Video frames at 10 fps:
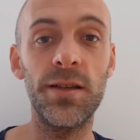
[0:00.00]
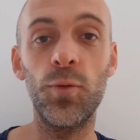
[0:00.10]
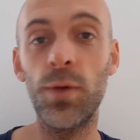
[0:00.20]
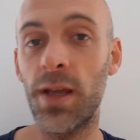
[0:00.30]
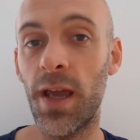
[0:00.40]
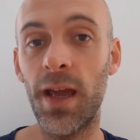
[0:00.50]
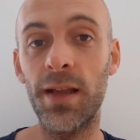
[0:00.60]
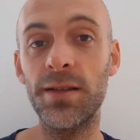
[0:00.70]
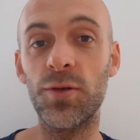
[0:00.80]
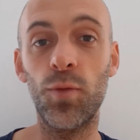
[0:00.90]
in the
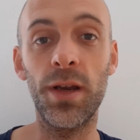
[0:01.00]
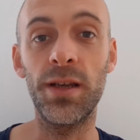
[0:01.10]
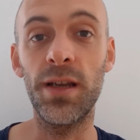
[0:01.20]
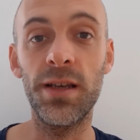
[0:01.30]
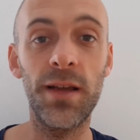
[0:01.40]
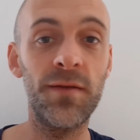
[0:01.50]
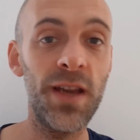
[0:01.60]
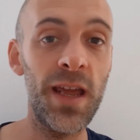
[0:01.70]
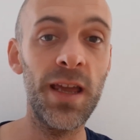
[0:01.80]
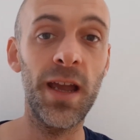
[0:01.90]
weekends or when they didn't have
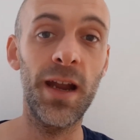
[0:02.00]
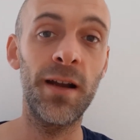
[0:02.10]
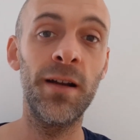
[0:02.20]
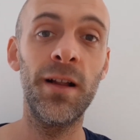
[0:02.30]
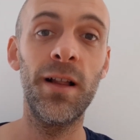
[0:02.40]
daycare,